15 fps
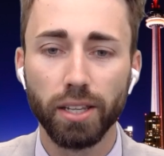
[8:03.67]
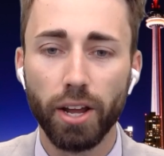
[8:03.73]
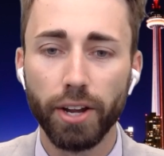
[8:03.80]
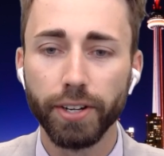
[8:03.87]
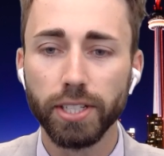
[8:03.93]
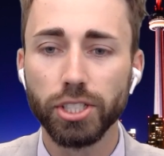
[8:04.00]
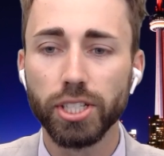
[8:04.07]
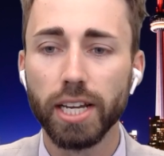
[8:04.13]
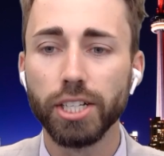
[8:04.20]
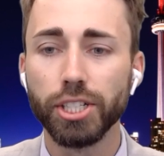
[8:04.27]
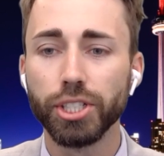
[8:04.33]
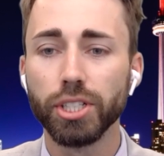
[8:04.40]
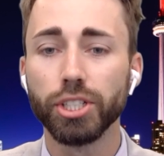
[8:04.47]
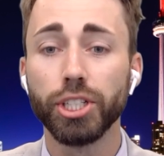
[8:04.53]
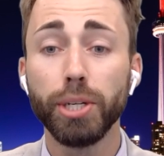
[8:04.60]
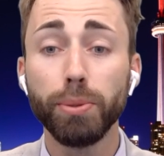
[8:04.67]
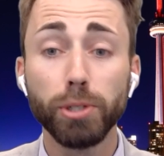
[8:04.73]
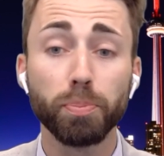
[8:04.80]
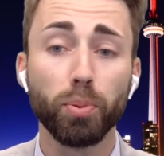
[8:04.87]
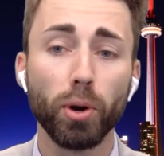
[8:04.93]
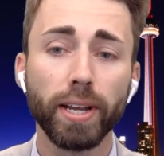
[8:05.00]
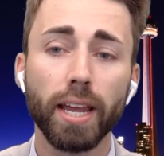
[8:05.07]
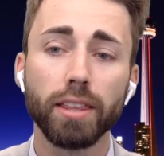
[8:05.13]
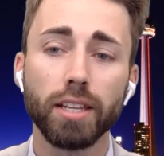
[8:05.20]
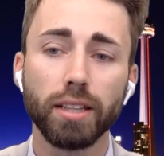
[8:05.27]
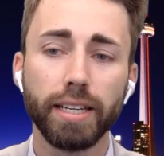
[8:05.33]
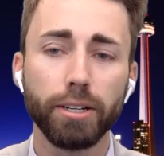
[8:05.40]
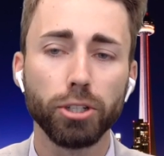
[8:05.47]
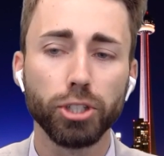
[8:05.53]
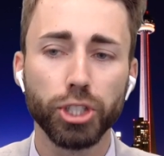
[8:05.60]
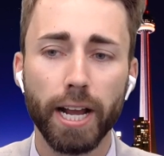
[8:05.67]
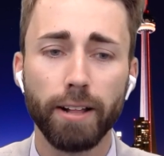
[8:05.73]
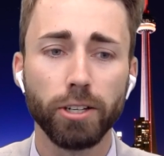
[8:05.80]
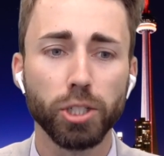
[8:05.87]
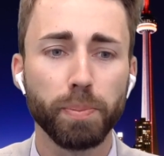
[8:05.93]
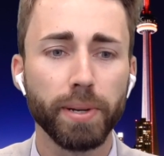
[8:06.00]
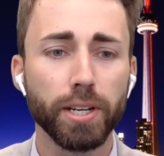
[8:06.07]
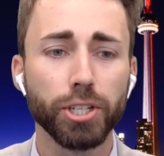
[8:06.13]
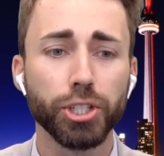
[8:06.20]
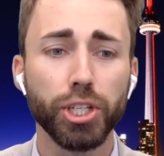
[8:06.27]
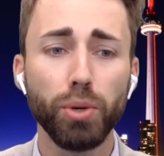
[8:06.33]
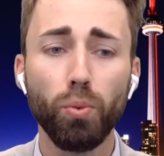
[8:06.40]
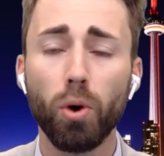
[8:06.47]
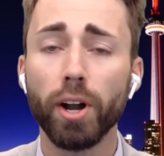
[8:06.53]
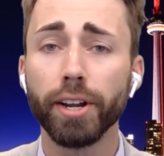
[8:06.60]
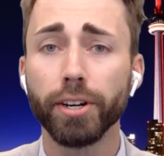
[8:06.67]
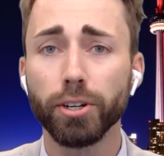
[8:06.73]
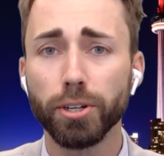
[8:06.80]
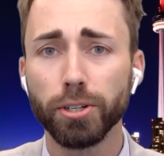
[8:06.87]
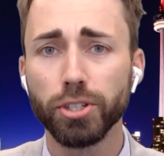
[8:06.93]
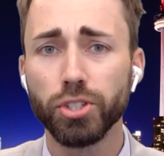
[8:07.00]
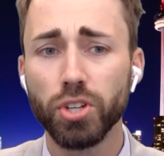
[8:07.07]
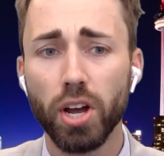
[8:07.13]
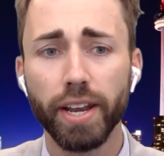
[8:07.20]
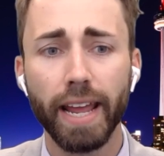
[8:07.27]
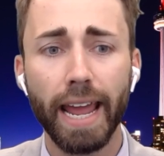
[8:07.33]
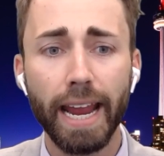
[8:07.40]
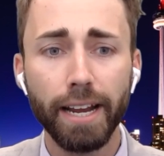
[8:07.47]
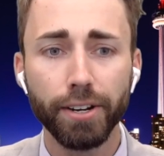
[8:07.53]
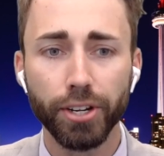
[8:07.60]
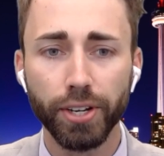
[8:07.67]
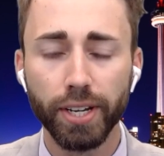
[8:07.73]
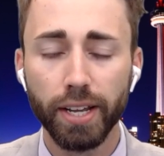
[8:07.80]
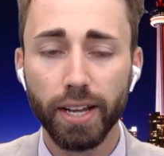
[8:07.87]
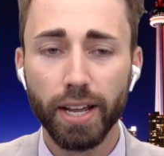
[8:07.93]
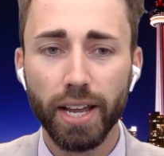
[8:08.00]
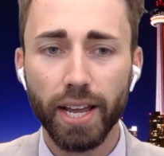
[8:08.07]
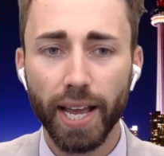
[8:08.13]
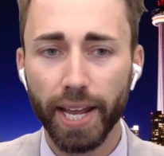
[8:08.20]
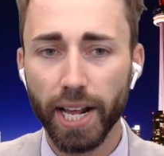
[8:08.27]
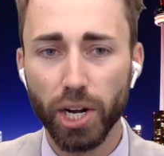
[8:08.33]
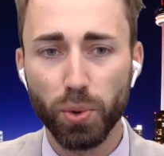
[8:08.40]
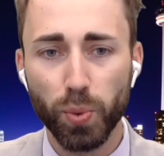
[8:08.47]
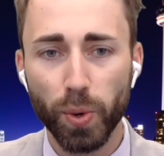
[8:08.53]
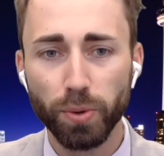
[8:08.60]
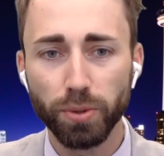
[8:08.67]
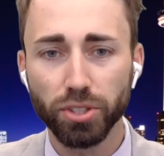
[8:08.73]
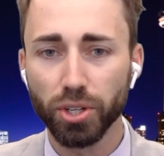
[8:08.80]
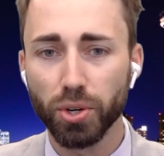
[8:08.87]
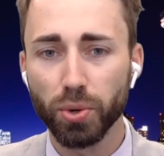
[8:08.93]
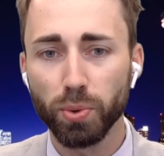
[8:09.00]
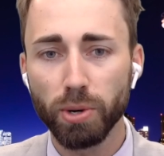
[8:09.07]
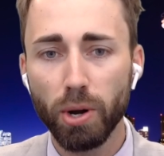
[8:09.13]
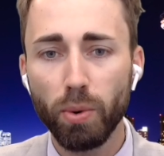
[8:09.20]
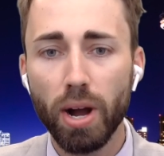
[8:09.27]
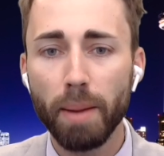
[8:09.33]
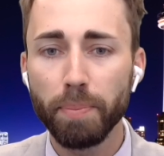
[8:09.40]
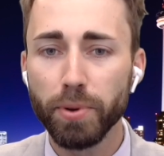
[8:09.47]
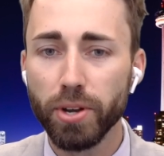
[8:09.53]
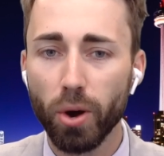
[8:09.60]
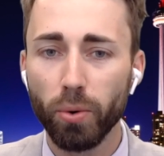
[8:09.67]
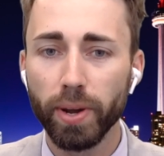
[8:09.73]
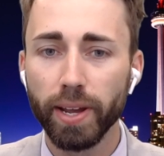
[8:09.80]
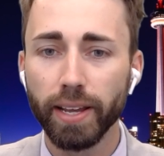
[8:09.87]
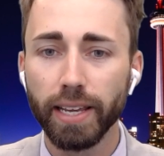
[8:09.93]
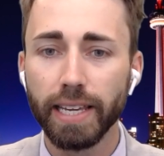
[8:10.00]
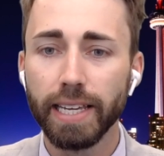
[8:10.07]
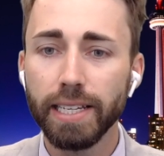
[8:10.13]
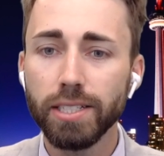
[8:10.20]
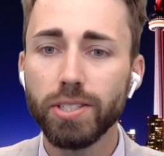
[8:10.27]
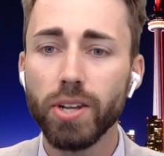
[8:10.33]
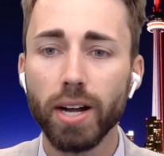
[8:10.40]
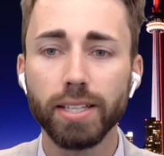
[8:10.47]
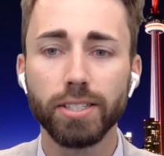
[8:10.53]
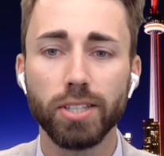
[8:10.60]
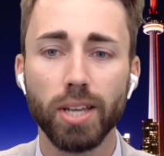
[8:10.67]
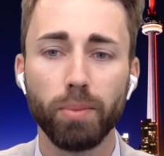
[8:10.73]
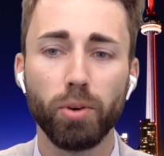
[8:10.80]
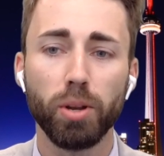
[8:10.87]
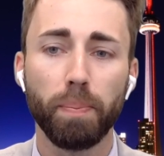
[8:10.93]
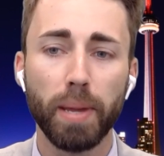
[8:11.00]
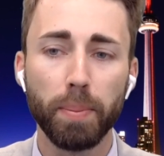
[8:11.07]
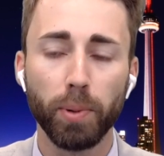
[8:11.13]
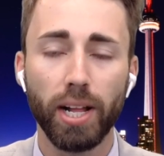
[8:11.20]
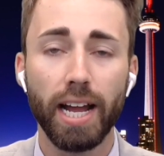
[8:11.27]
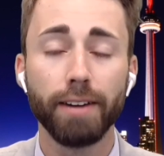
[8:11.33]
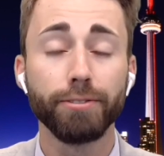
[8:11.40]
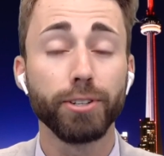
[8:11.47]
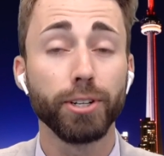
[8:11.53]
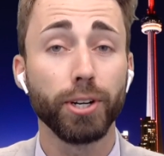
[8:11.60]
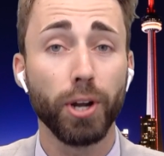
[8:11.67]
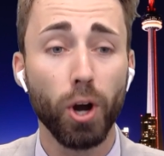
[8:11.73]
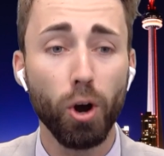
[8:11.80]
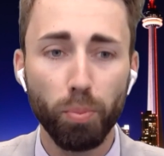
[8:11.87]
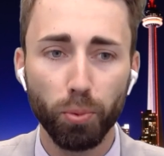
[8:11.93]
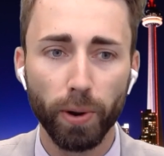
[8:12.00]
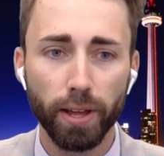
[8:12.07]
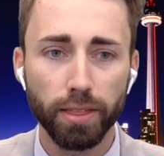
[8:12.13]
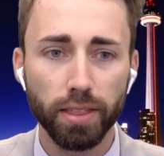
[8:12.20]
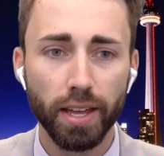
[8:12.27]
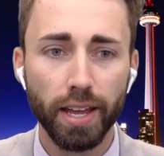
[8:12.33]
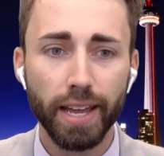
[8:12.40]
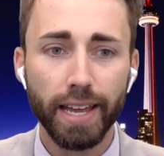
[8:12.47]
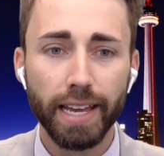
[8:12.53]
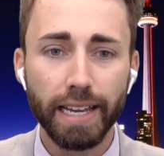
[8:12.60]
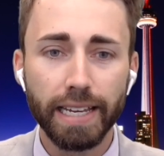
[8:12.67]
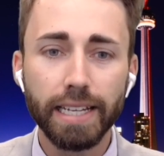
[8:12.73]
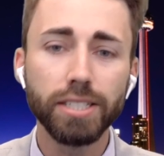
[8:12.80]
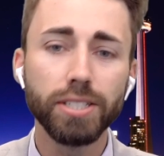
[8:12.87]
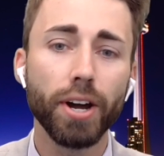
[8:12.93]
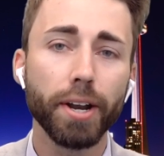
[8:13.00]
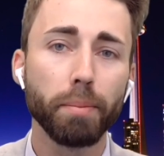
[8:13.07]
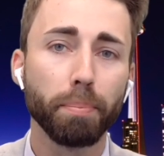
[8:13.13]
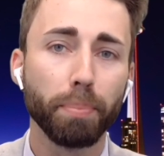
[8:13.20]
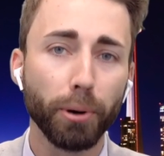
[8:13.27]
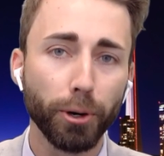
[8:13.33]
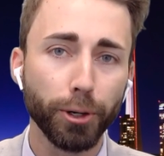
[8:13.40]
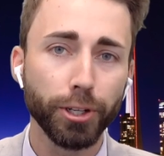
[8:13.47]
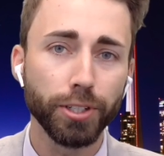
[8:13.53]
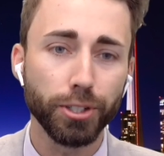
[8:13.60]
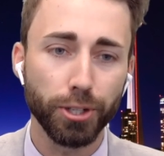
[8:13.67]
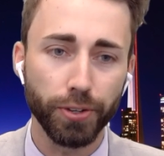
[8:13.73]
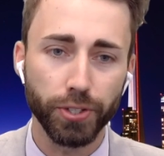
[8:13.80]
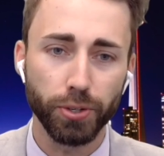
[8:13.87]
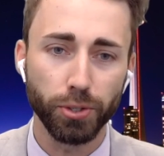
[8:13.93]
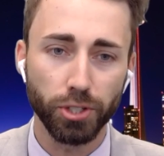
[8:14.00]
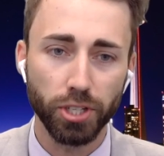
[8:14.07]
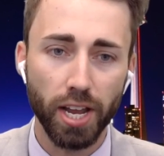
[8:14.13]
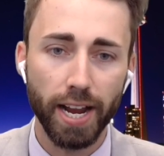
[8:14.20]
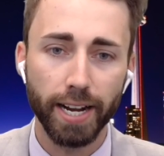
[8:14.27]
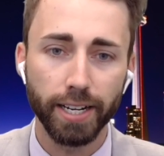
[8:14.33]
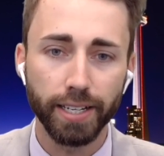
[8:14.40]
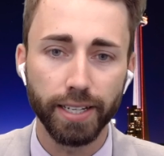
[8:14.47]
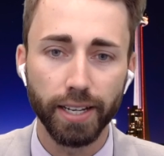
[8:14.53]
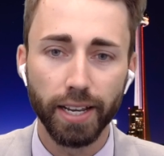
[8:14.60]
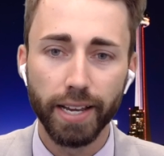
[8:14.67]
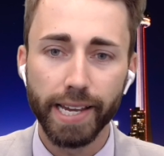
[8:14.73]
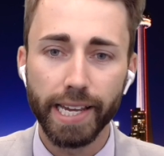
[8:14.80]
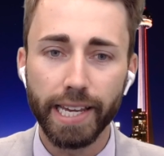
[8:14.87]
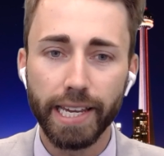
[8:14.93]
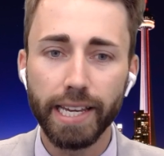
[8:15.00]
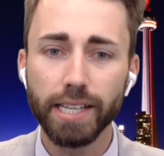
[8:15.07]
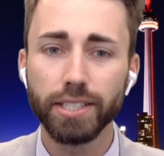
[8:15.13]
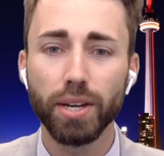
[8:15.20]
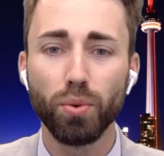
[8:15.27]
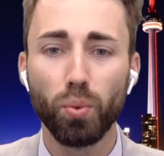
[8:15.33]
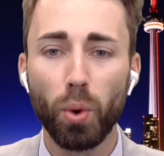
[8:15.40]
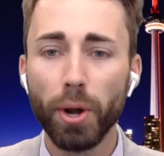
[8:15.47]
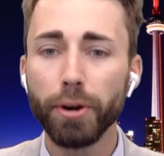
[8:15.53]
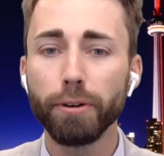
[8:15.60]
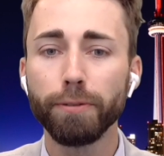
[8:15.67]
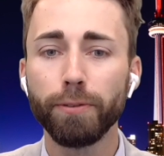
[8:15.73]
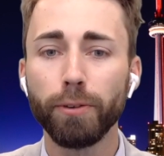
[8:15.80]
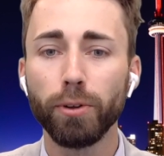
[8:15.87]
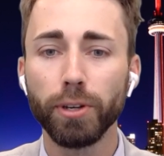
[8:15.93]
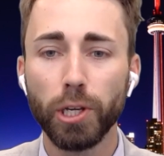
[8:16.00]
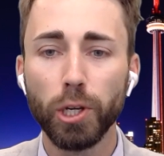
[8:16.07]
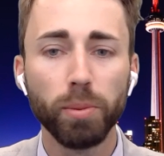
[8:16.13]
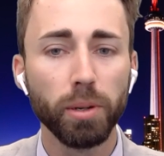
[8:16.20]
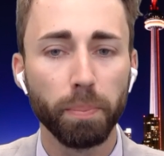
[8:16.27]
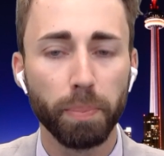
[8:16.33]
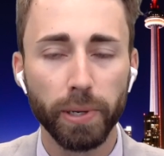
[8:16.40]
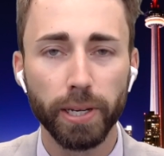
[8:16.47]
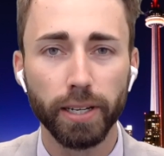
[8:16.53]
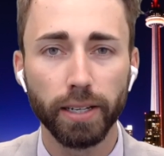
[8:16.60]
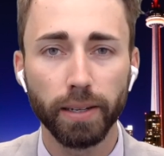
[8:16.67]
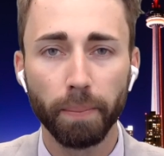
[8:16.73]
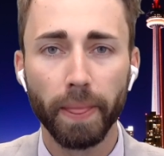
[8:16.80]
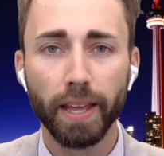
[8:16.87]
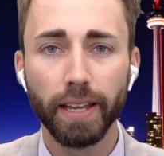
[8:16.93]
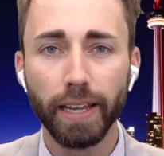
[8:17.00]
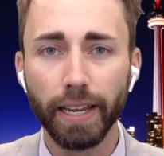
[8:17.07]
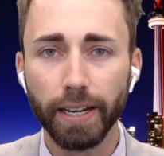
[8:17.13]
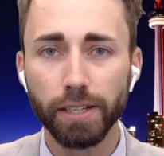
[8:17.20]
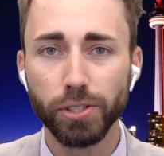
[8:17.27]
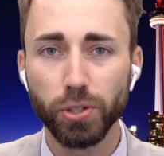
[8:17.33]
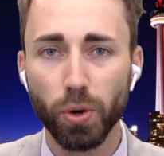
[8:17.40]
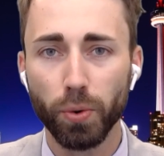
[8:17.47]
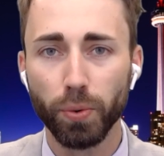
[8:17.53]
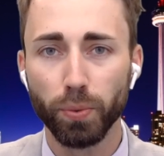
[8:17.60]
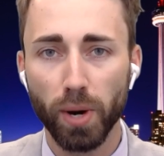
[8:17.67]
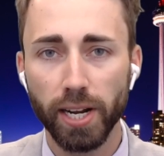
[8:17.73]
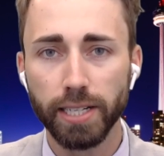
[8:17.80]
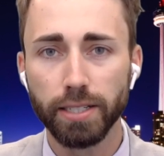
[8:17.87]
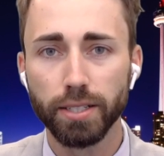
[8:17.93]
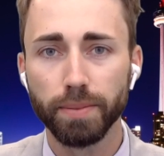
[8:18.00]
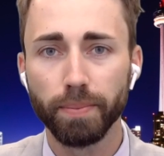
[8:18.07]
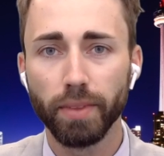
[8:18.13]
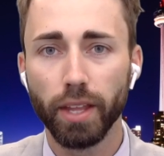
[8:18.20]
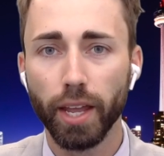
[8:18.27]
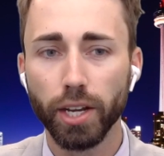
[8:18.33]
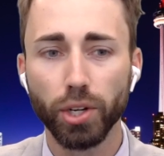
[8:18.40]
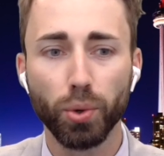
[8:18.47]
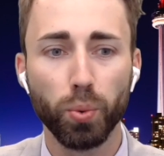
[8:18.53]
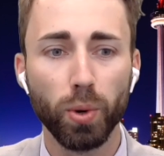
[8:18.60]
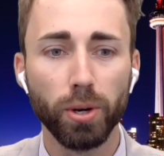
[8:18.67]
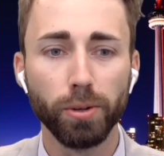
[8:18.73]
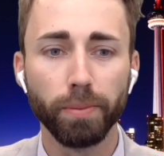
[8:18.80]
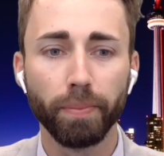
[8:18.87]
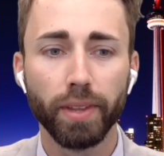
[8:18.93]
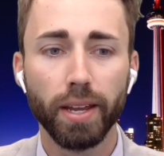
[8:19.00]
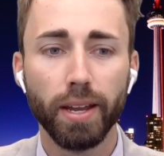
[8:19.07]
London says she was bringing the legal challenge because she wanted her son, Aiden, and I quote, to grow up knowing he's not someone people have to cope with. He's not a burden to society. He is a wonderful human being in his own right, end quote.